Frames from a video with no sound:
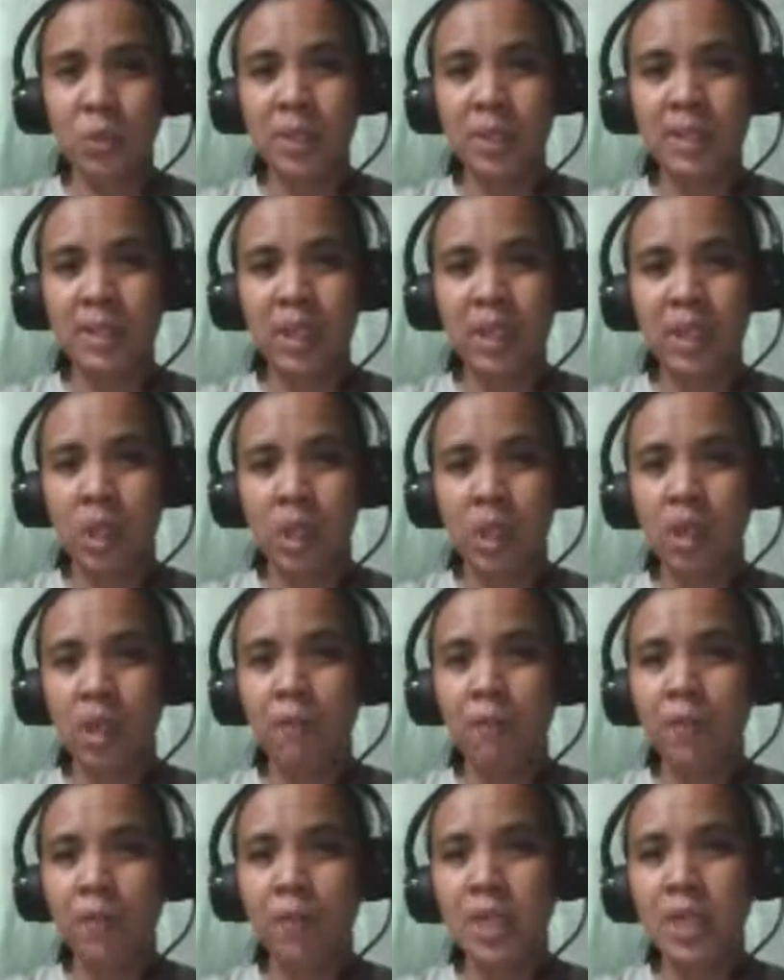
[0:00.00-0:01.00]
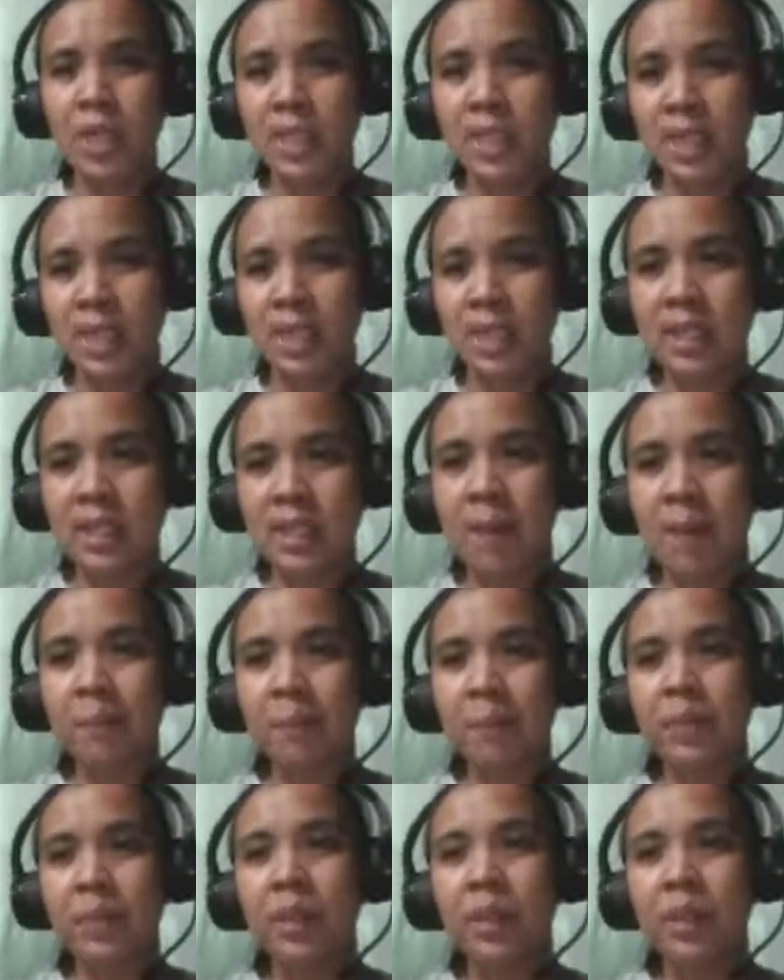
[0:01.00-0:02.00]
sender. And first is
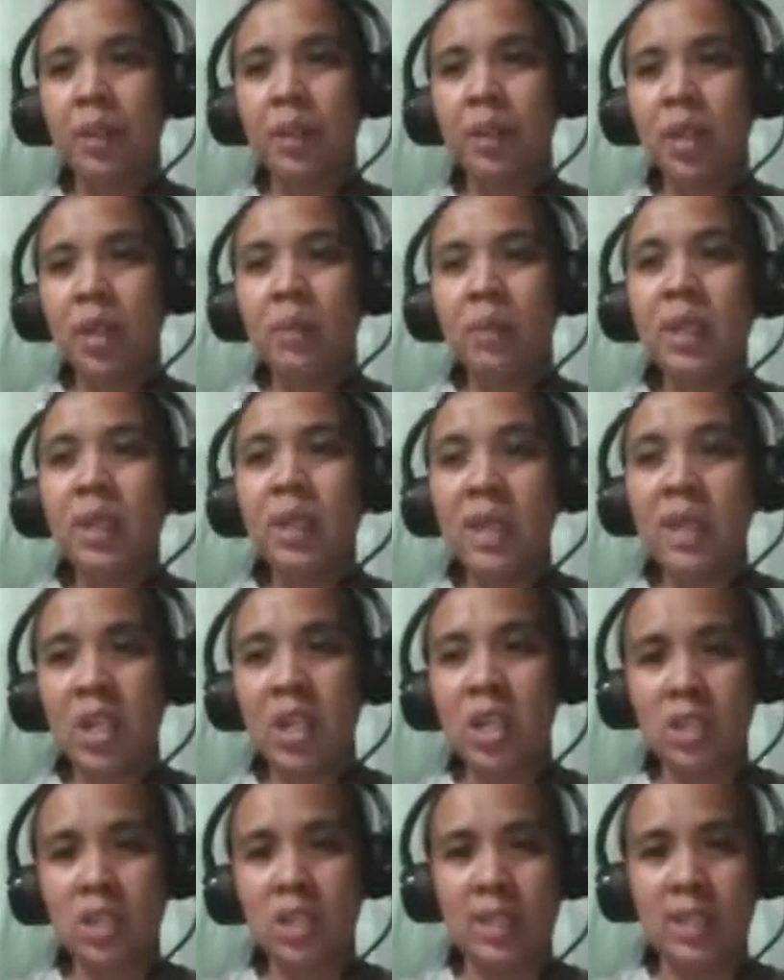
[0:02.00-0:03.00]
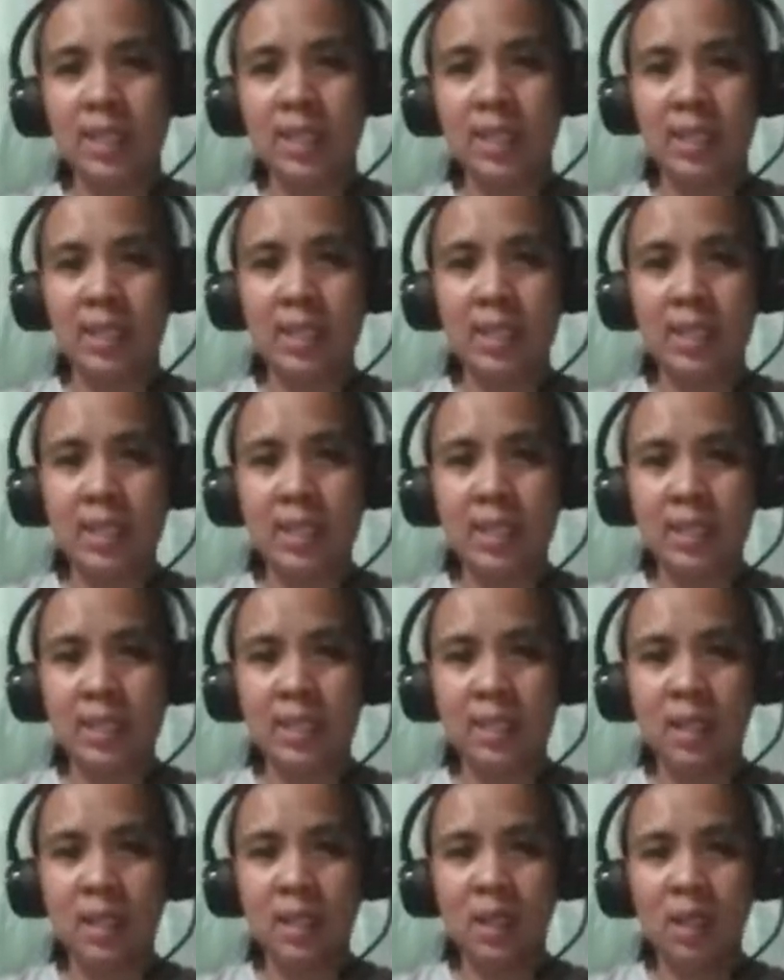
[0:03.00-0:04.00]
the communication skills,
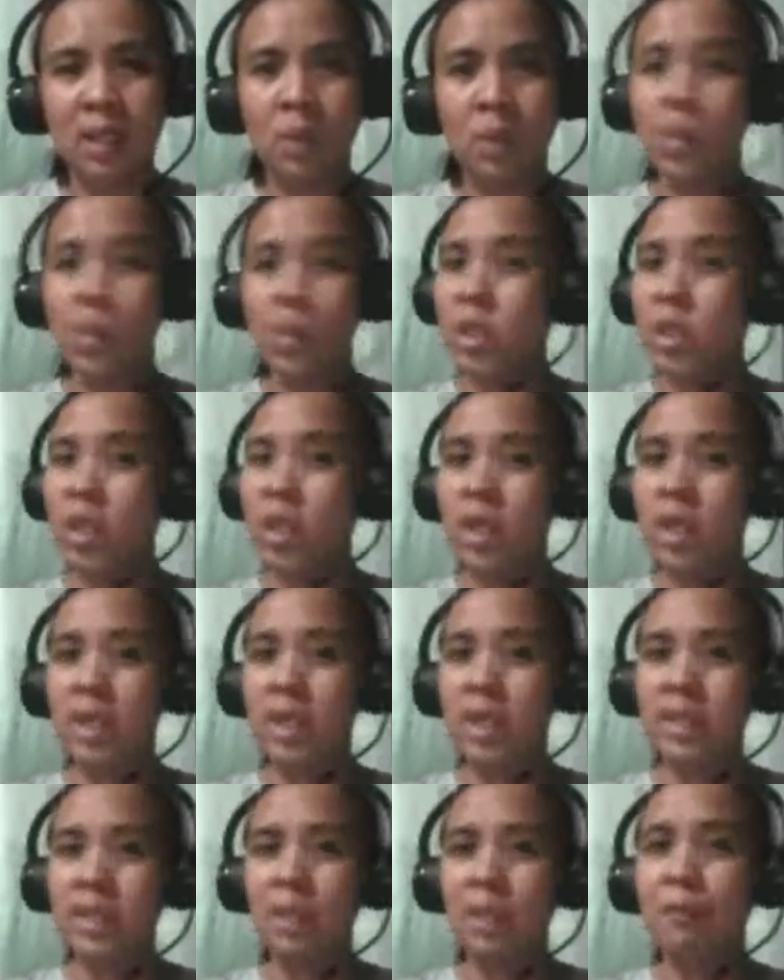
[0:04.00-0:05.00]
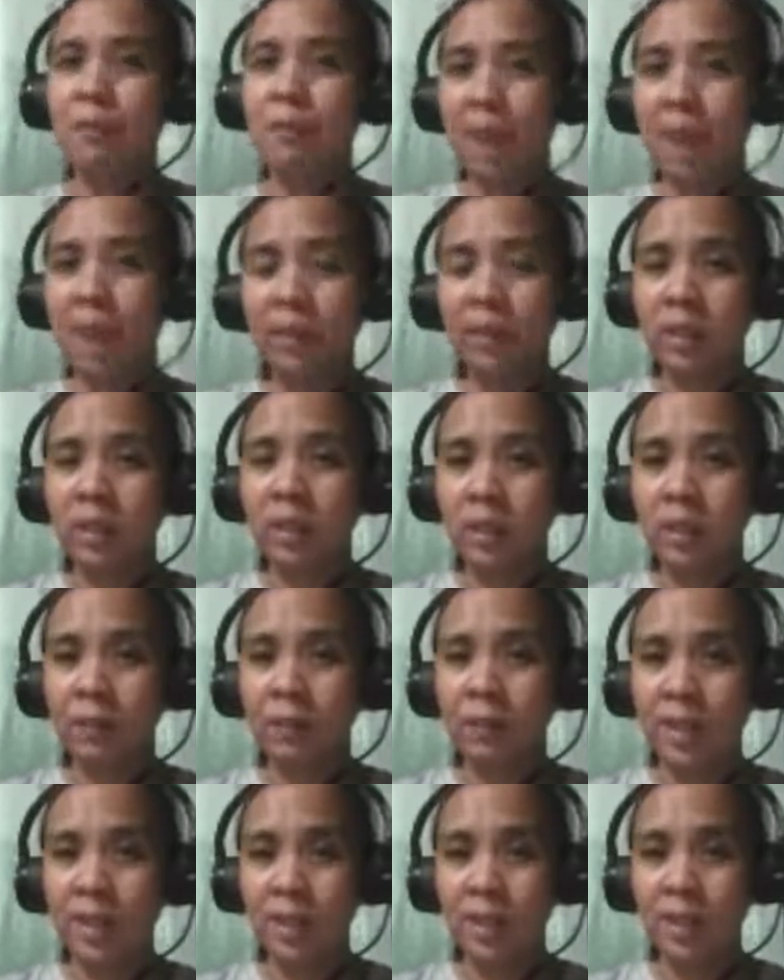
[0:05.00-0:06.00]
which is a factor that
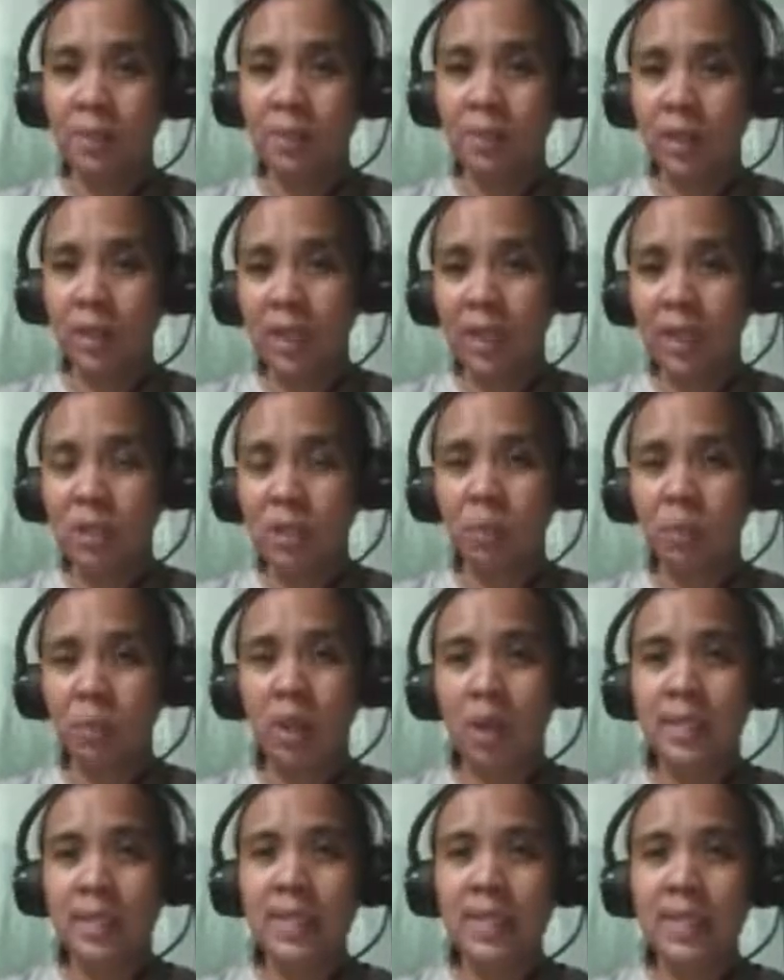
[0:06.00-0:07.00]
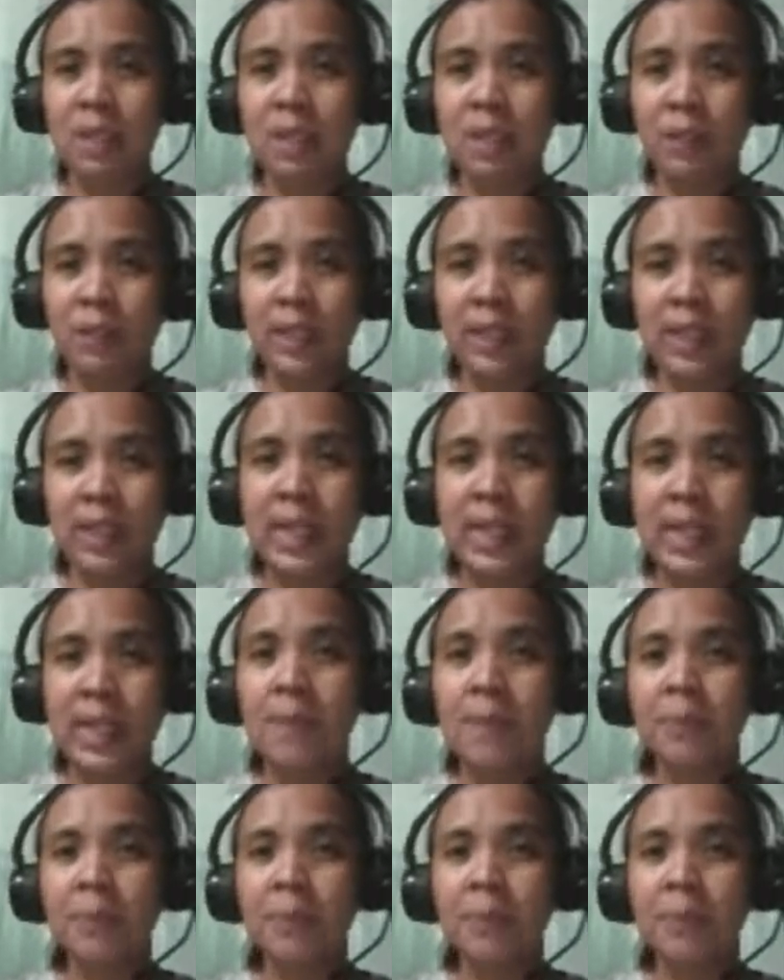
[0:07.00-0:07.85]
affects the communication process, definitely.